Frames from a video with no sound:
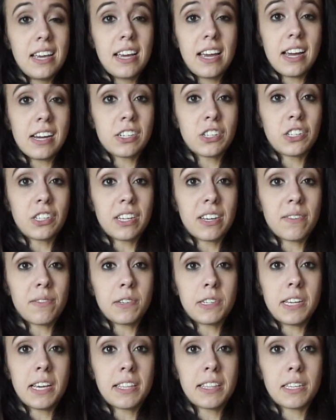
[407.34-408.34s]
actually, give
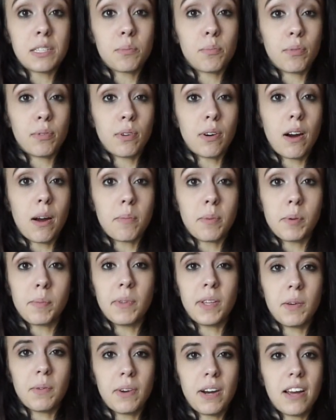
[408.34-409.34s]
or take, that's
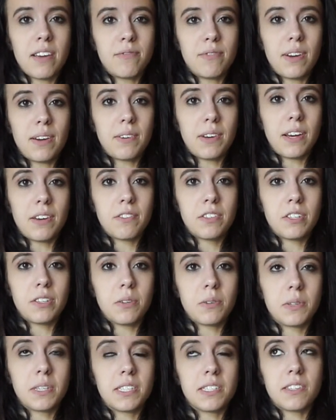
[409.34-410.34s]
probably when I found out
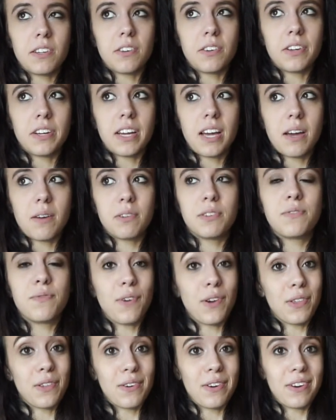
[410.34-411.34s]
too, considering I was
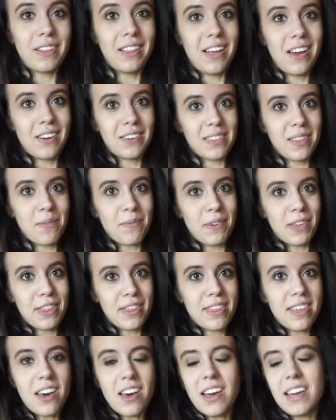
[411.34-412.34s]
further along than we
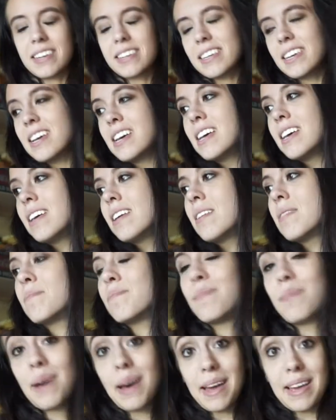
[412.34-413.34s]
thought.
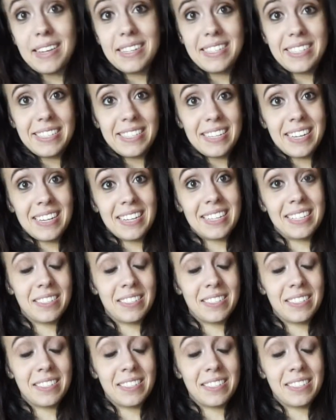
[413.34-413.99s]
But